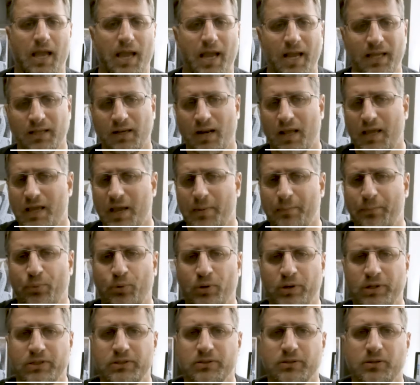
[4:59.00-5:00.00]
And like I
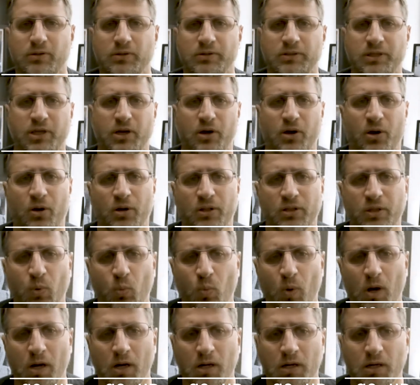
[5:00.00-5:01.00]
point on the other
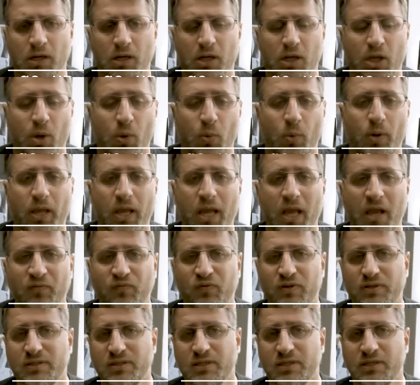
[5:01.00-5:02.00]
one, we have
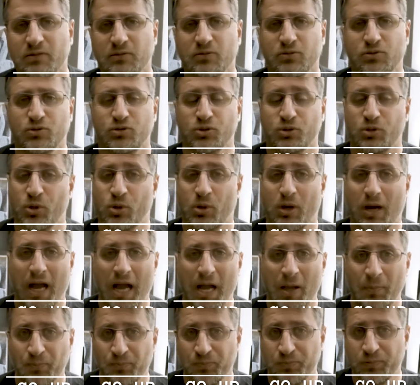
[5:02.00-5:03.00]
the signals to go
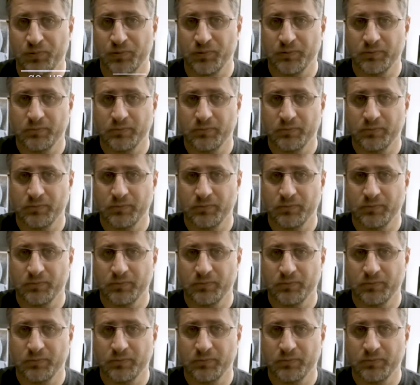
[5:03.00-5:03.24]
up